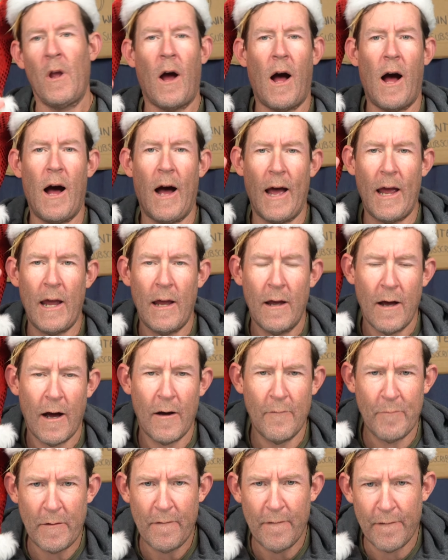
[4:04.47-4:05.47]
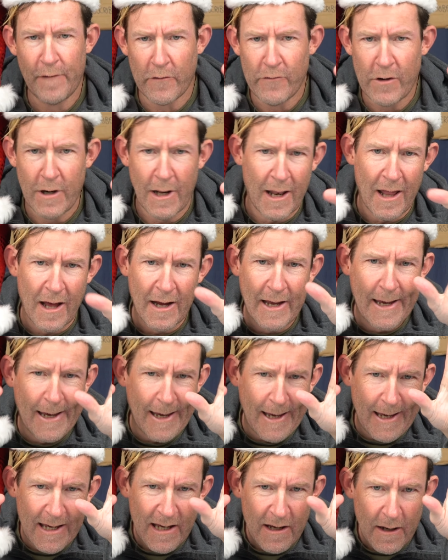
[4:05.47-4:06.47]
I have been very
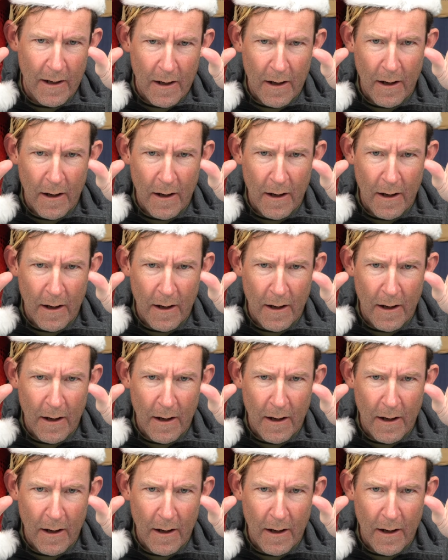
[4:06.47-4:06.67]
lucky